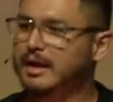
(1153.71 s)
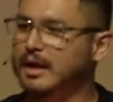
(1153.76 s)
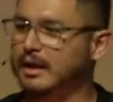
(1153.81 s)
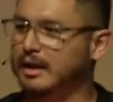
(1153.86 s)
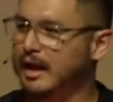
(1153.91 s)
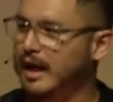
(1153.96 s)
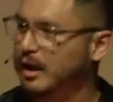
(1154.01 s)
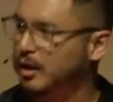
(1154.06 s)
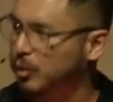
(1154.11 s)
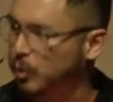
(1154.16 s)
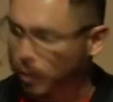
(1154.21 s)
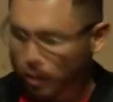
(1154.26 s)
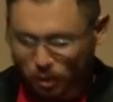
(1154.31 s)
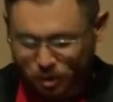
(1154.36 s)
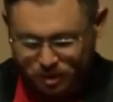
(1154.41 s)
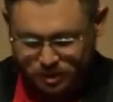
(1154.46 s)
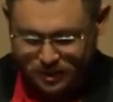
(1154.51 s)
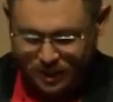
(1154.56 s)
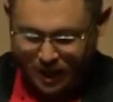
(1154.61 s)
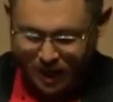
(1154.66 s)
A lot of
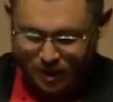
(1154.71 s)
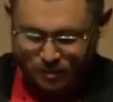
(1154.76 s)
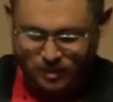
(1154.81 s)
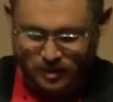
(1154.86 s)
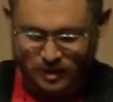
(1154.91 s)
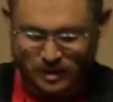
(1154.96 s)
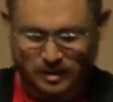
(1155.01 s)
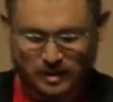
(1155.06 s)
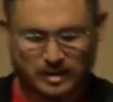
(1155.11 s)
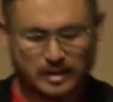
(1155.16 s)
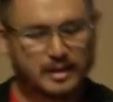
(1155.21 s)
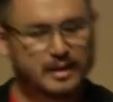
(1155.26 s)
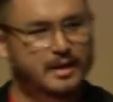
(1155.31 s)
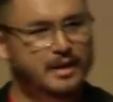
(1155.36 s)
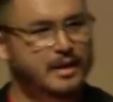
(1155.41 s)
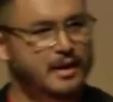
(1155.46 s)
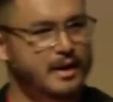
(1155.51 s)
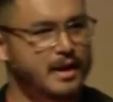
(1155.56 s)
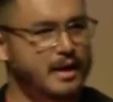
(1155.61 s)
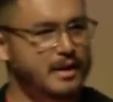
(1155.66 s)
wars happened.
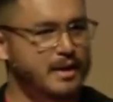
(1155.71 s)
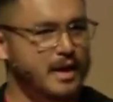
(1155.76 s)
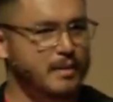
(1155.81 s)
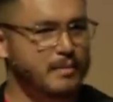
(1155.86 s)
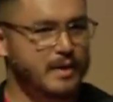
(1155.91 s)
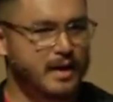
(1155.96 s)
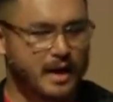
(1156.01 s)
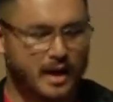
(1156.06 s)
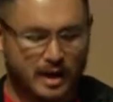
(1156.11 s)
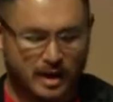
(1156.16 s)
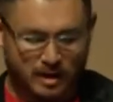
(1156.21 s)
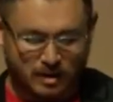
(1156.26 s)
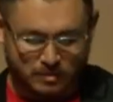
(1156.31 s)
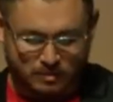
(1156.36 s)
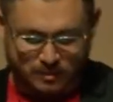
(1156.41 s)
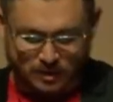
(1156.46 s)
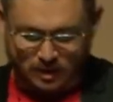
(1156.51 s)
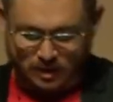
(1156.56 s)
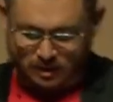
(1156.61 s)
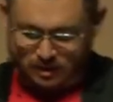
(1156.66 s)
And they
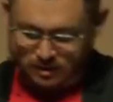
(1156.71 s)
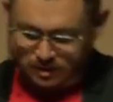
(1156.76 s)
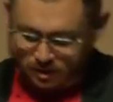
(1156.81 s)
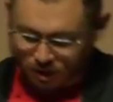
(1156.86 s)
became the